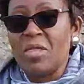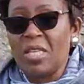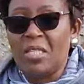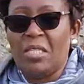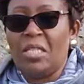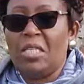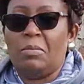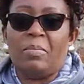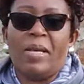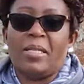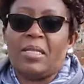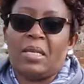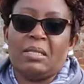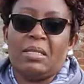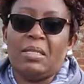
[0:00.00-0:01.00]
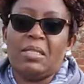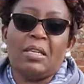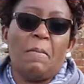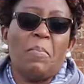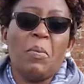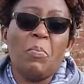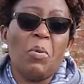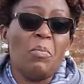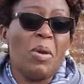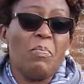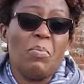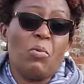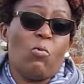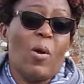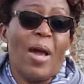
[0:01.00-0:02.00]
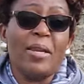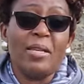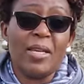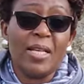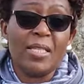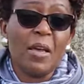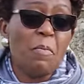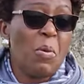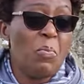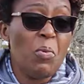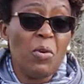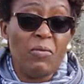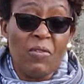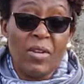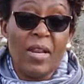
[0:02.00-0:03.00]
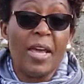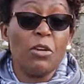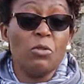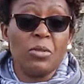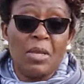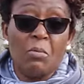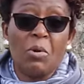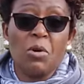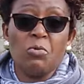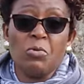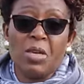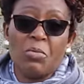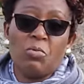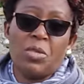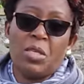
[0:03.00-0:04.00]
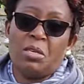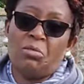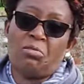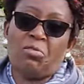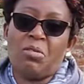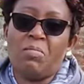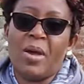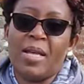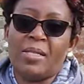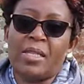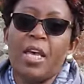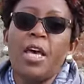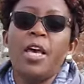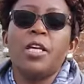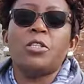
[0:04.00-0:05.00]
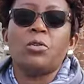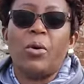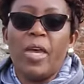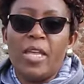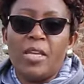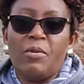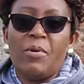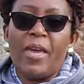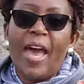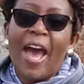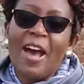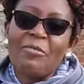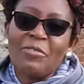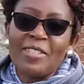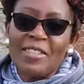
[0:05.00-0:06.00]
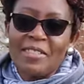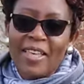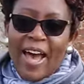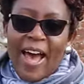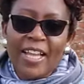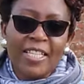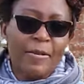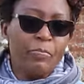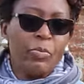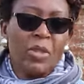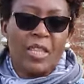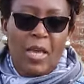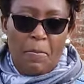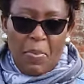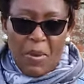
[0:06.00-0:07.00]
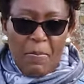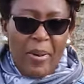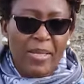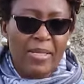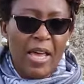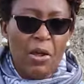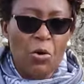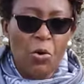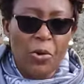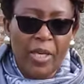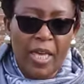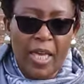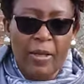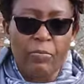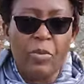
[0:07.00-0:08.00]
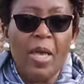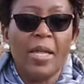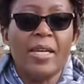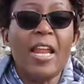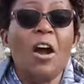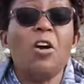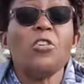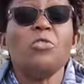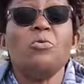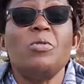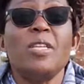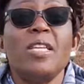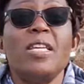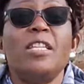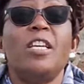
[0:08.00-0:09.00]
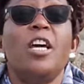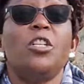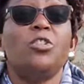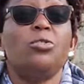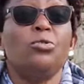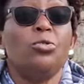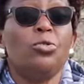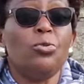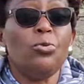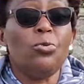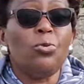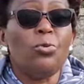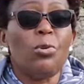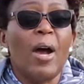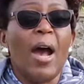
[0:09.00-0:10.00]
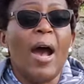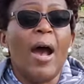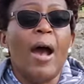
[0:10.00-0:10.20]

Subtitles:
within 6 months succeed. Some people may be 1 year. Some people even, I know someone who came within 3 months. So anyway, after that, the papers are okay. Now you need to do,